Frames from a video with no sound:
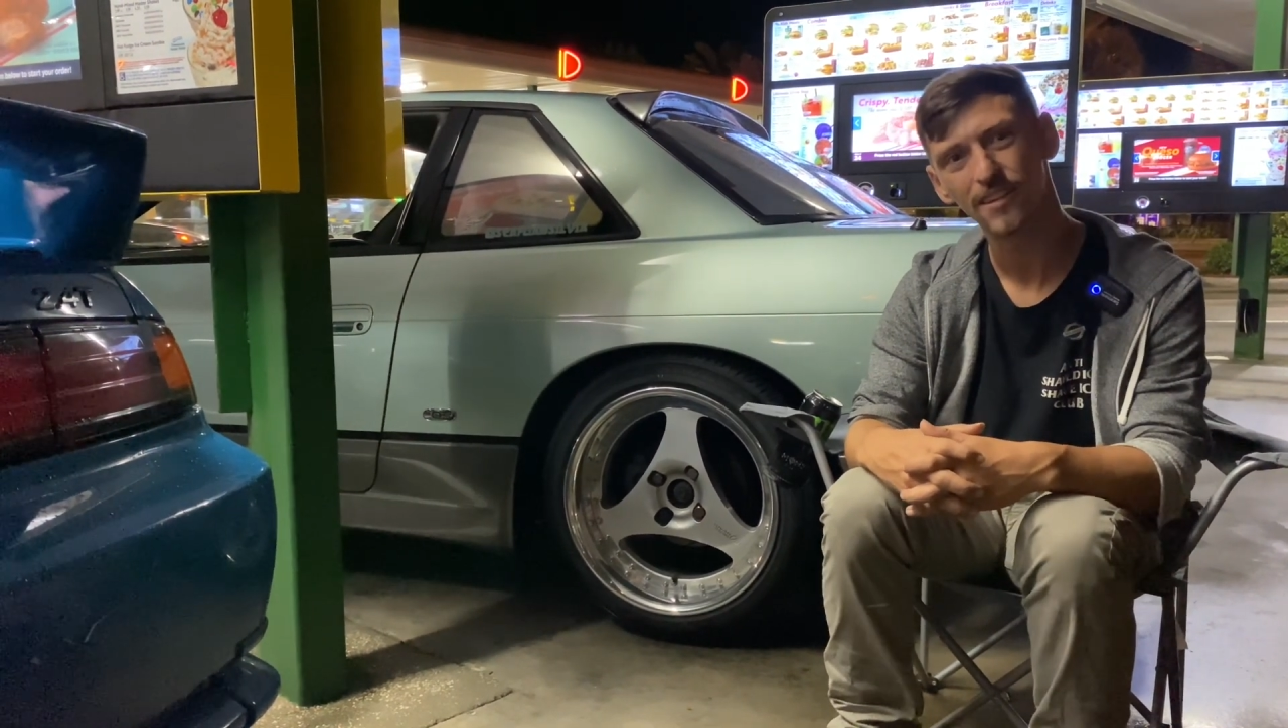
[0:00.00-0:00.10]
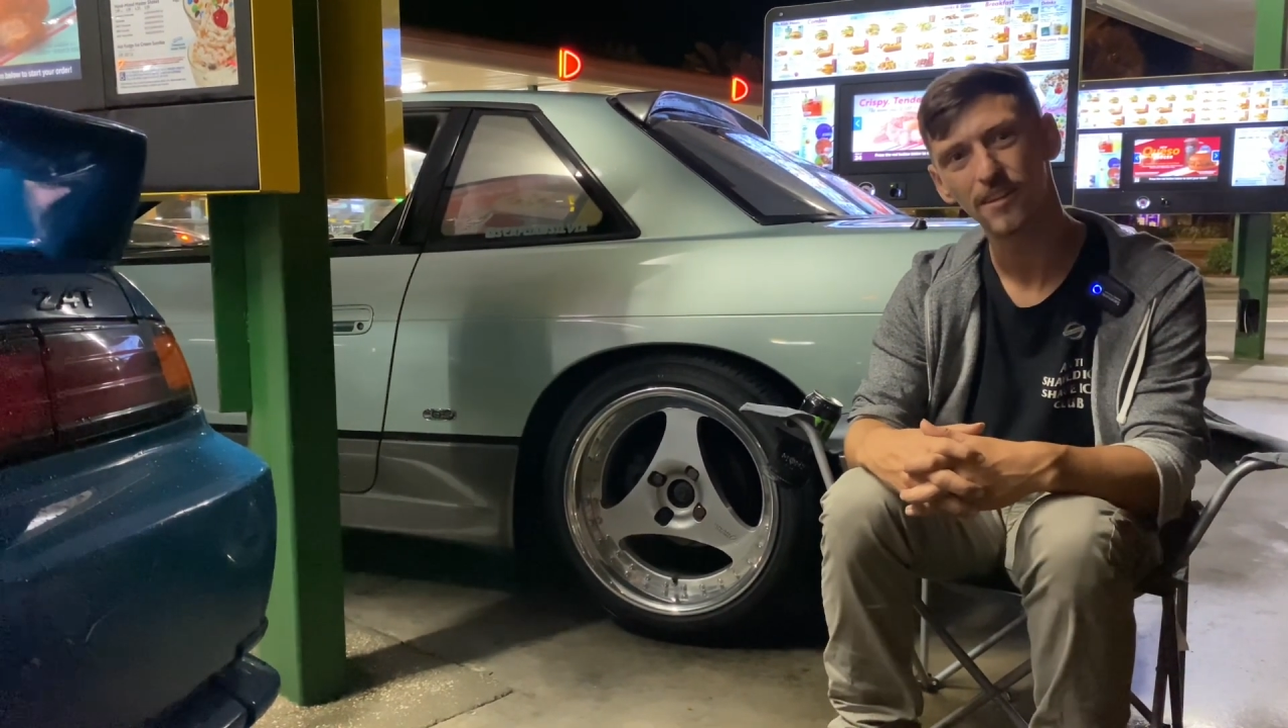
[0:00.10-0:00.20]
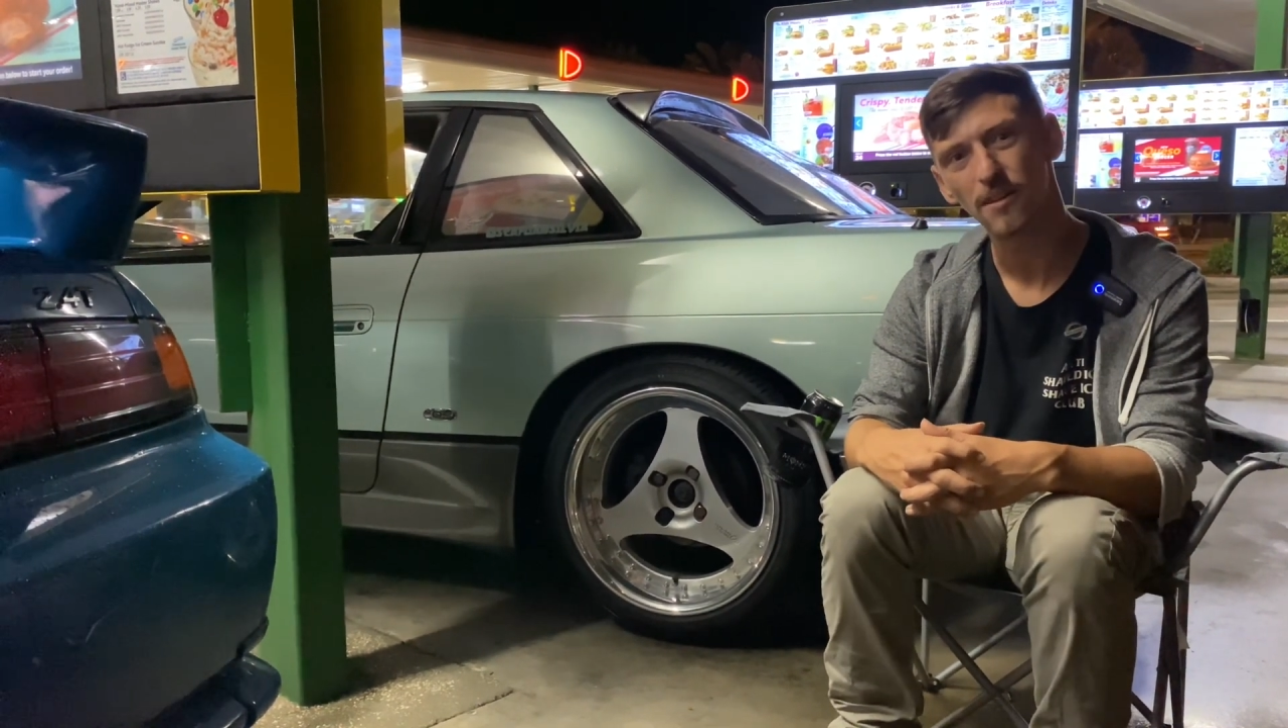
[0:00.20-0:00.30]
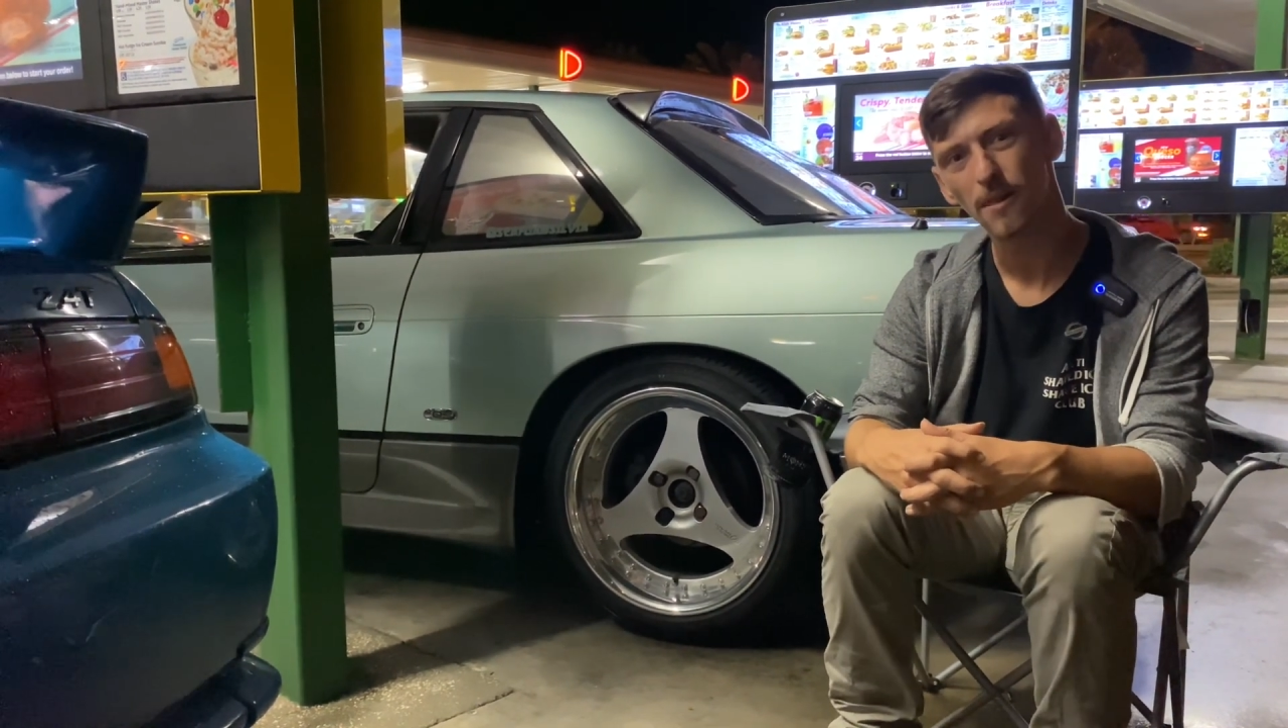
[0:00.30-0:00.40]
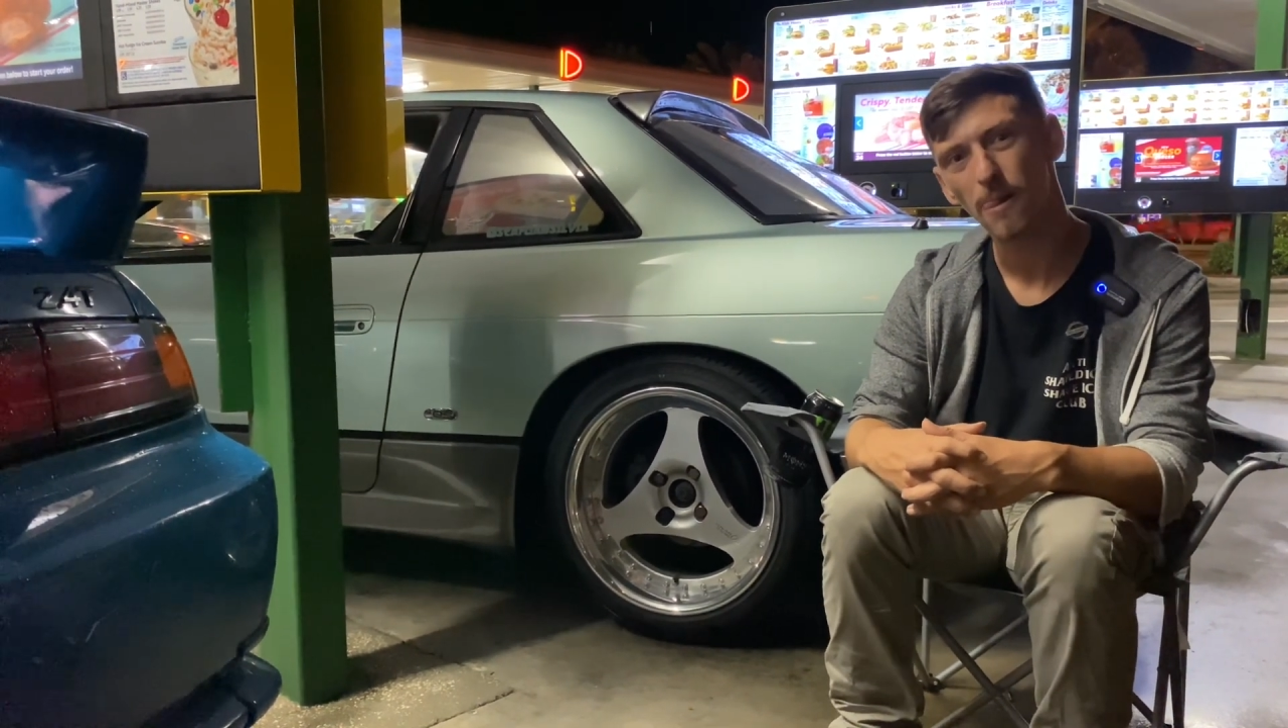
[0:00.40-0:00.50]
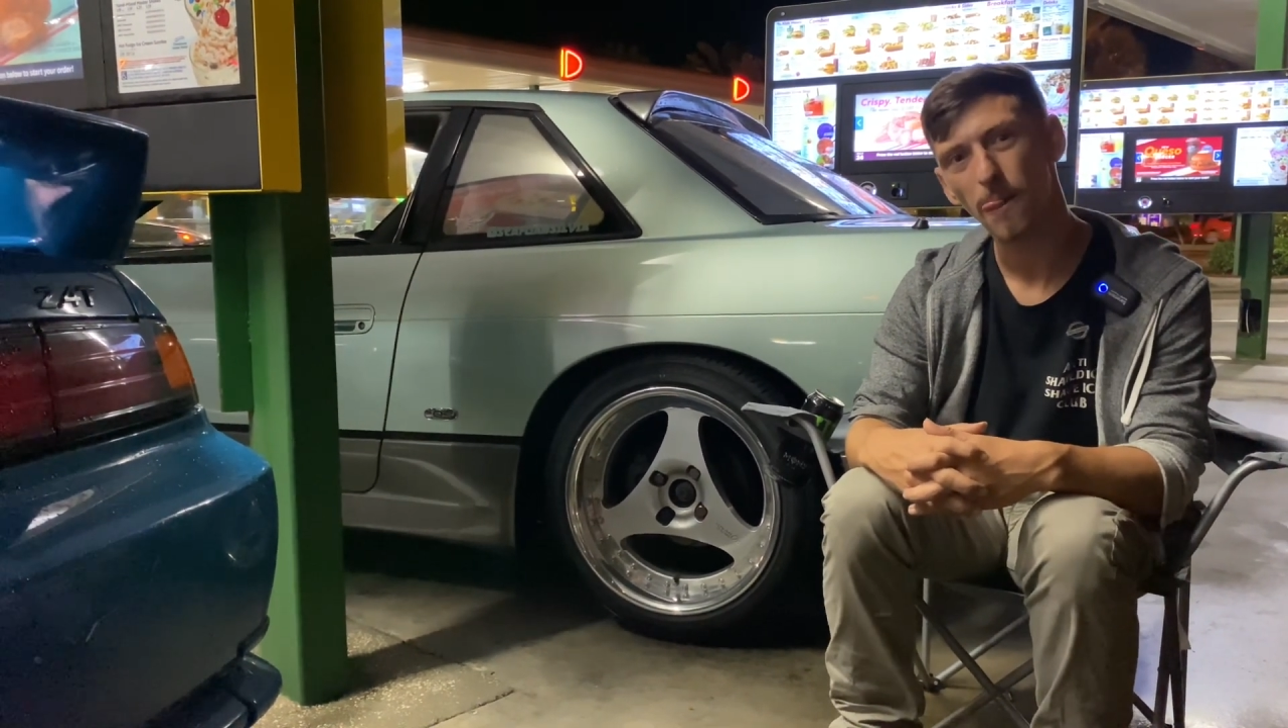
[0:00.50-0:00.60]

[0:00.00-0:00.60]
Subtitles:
mod